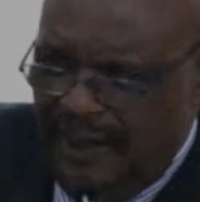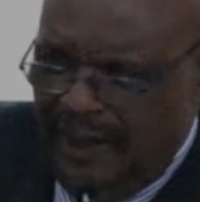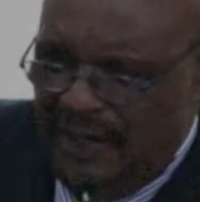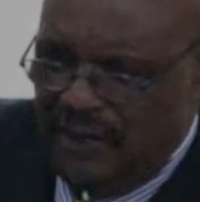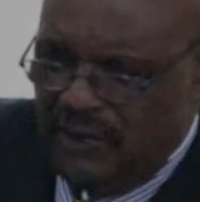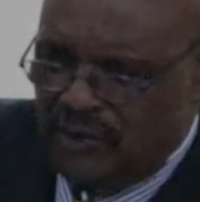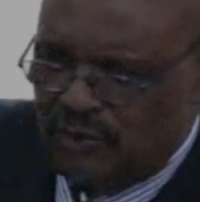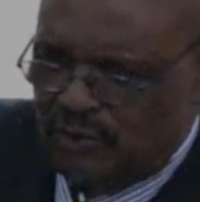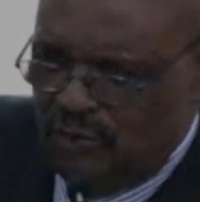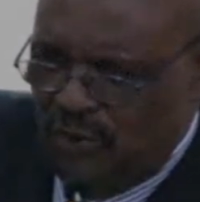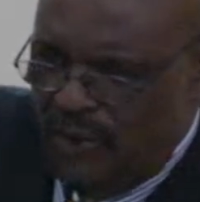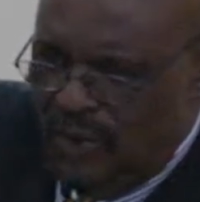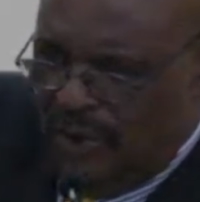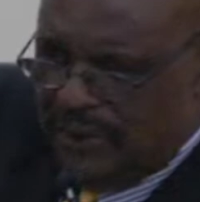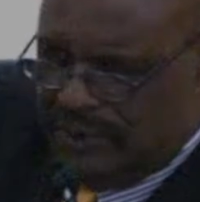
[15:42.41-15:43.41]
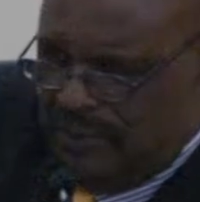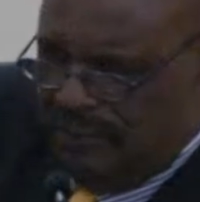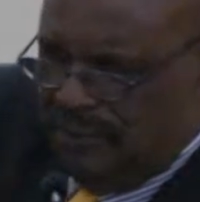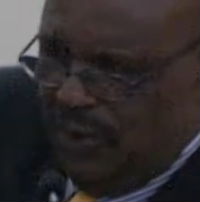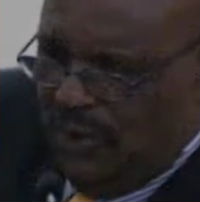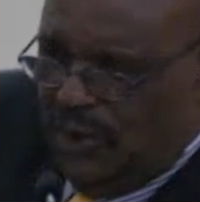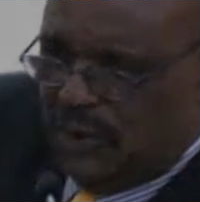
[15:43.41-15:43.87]
I used to
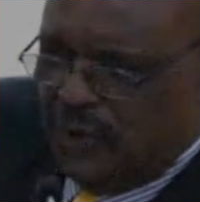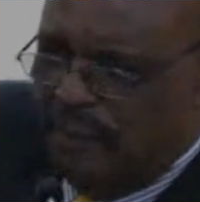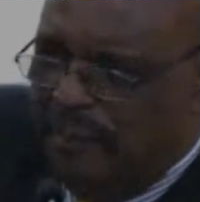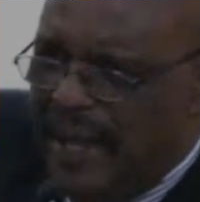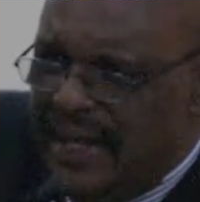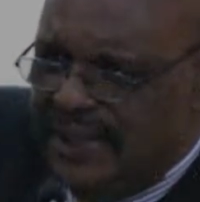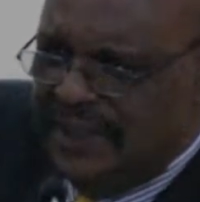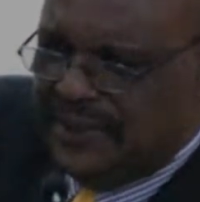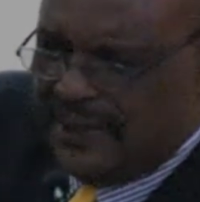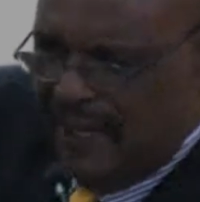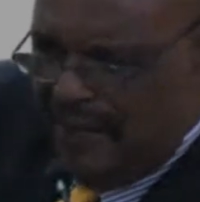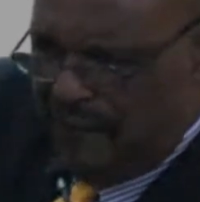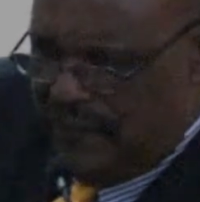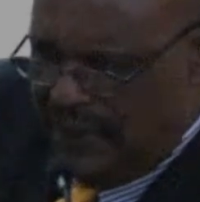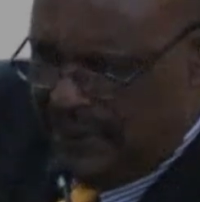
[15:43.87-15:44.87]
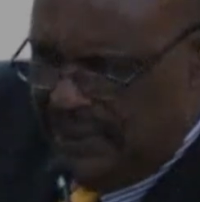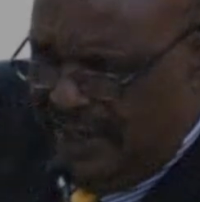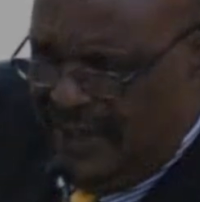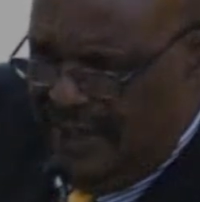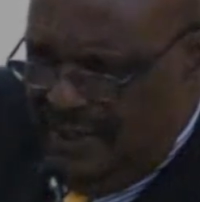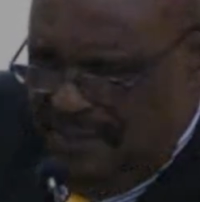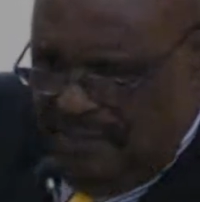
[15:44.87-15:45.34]
mend it every
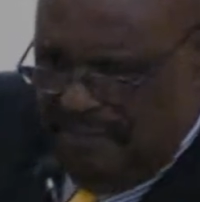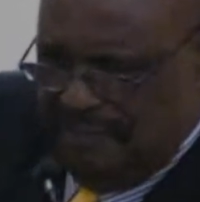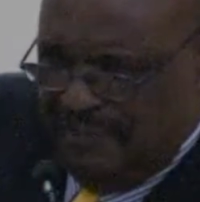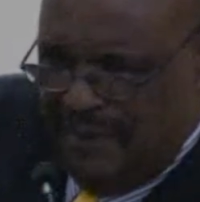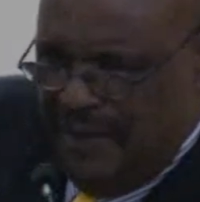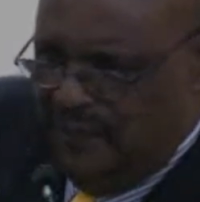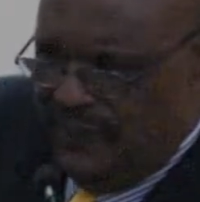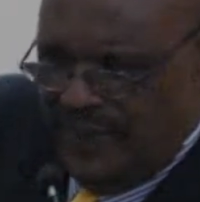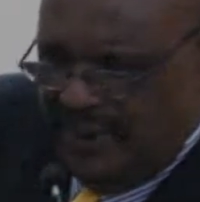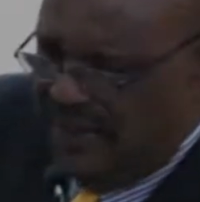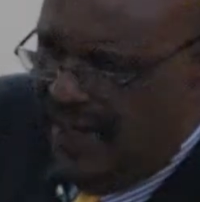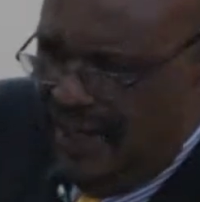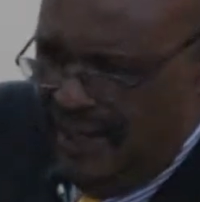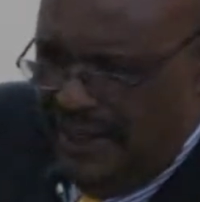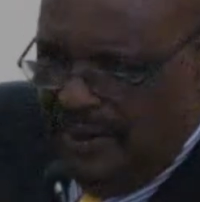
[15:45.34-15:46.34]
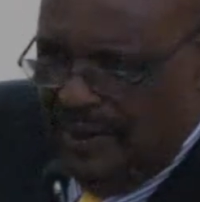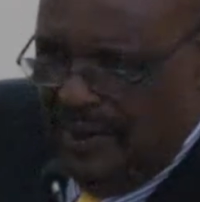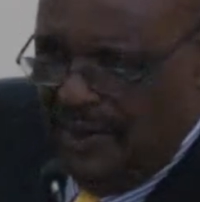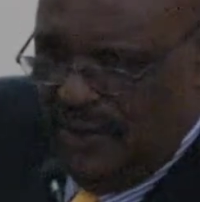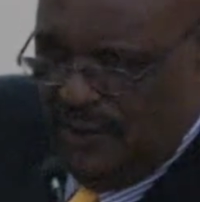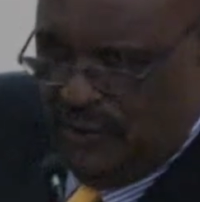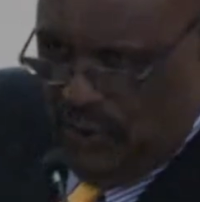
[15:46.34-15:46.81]
day, every day.
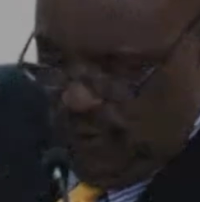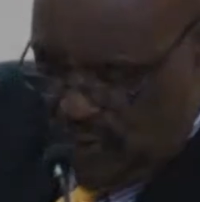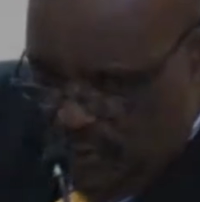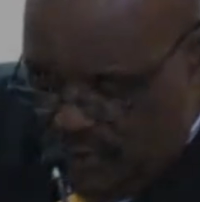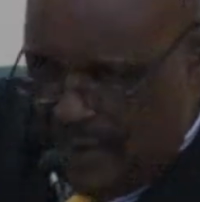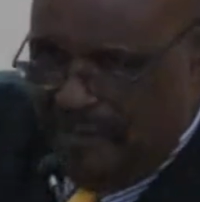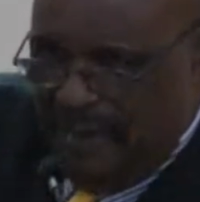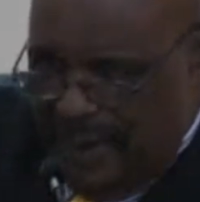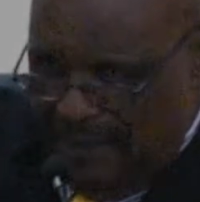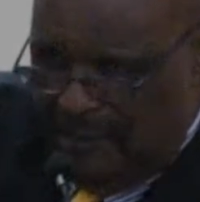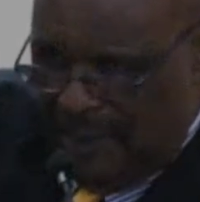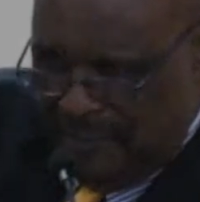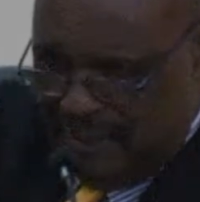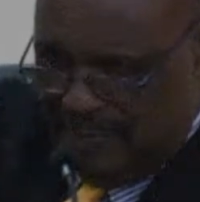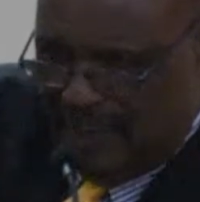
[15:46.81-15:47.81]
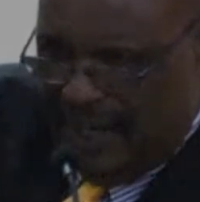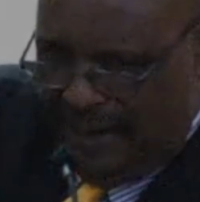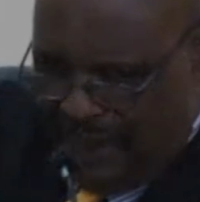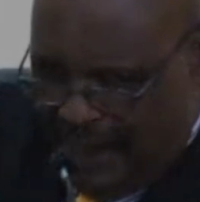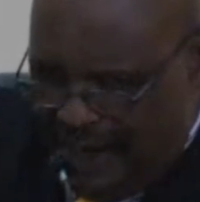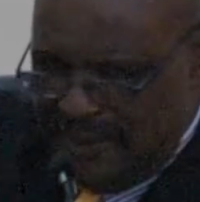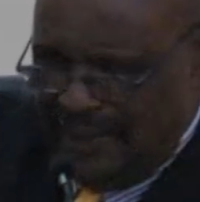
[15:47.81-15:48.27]
Do you remember,
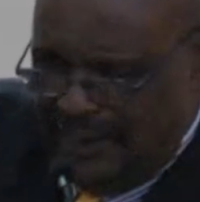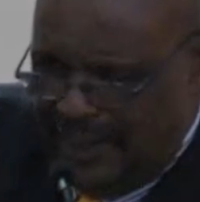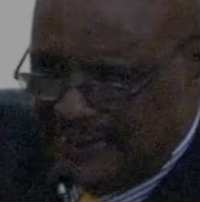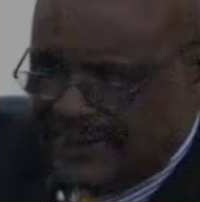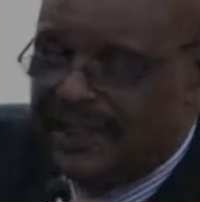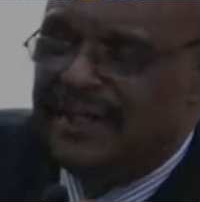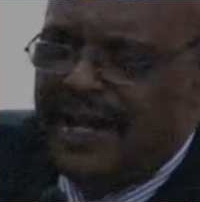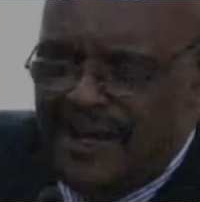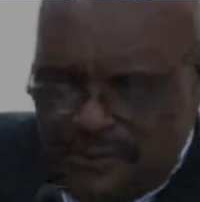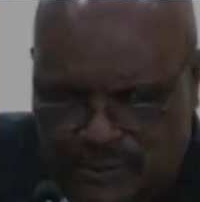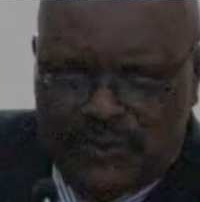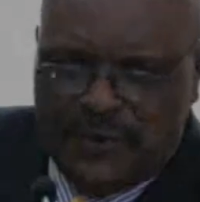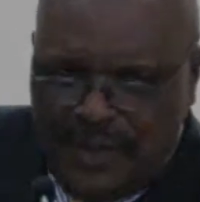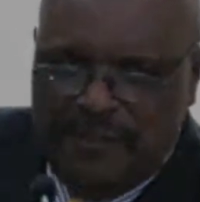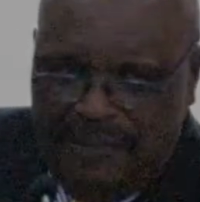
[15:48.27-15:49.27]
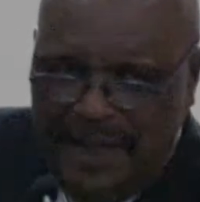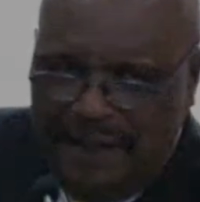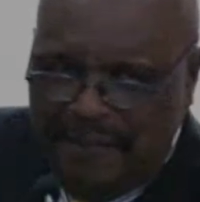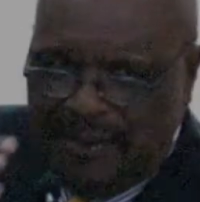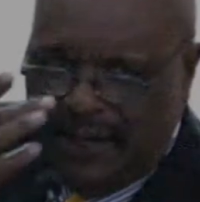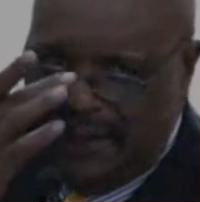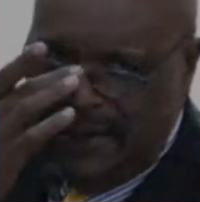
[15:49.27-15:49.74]
my honey? I said, I do
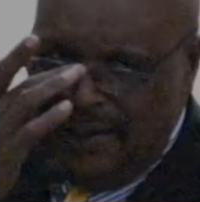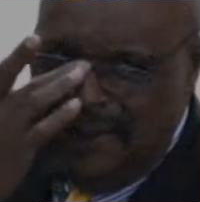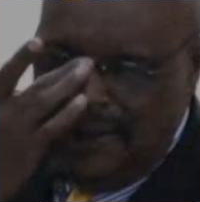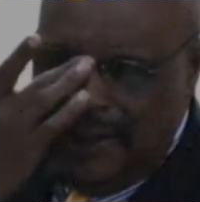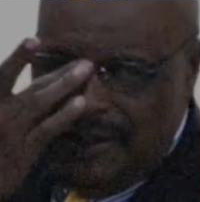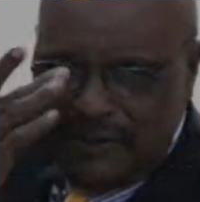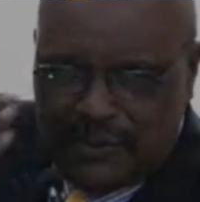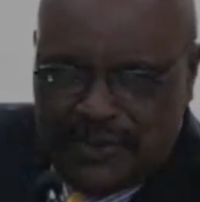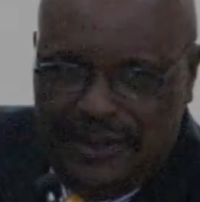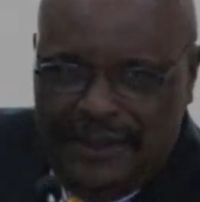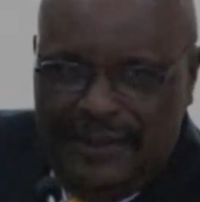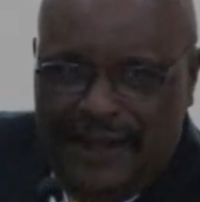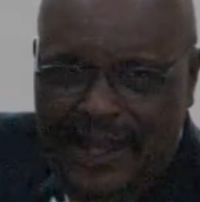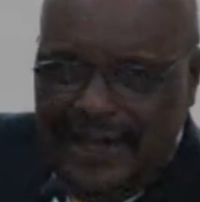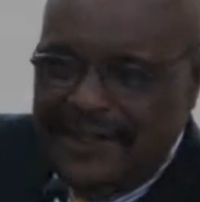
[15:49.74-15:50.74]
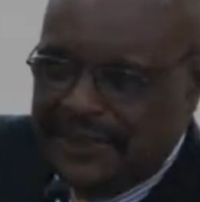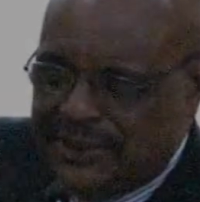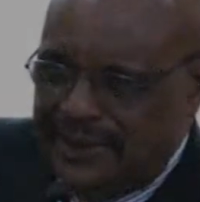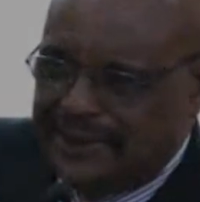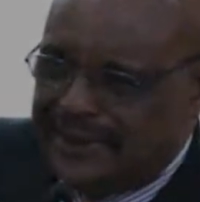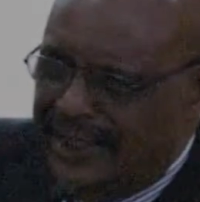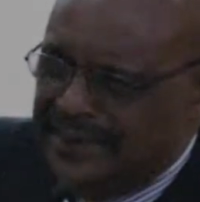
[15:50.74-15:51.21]
remember. And
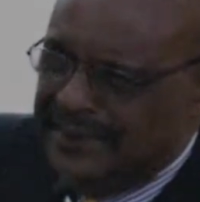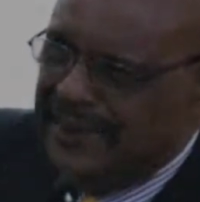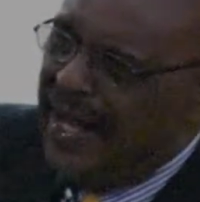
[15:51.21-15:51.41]
she says,